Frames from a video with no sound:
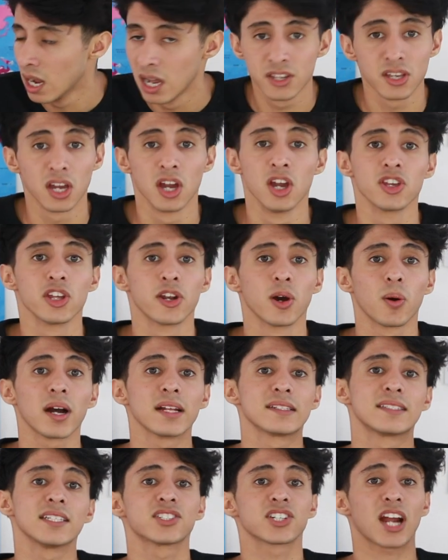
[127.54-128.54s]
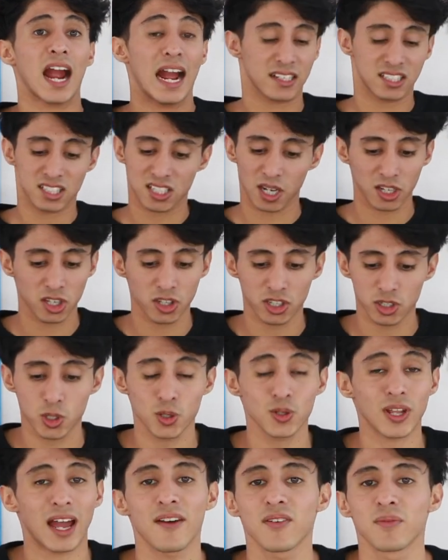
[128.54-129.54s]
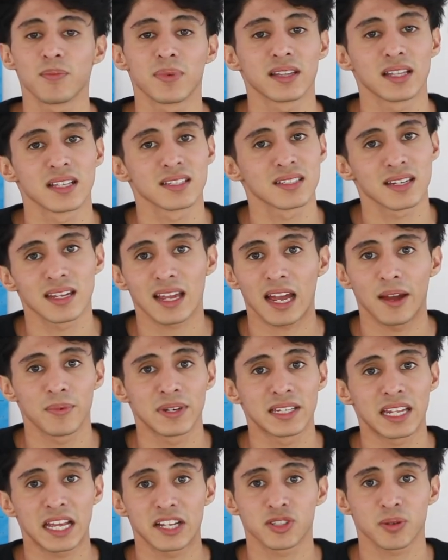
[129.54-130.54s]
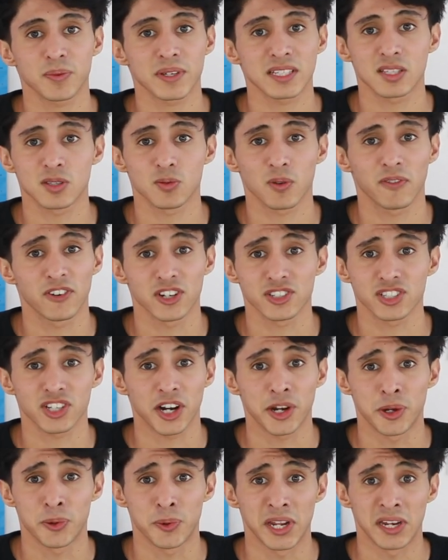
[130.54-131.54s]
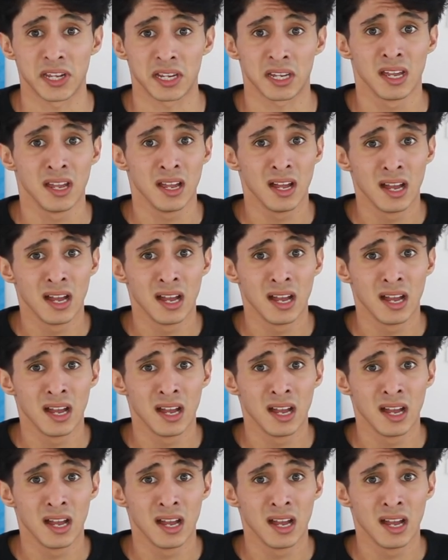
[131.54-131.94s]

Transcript: You, you know what, teacher? To tell you the truth, I haven't been listening. I've been daydreaming since we first started reading.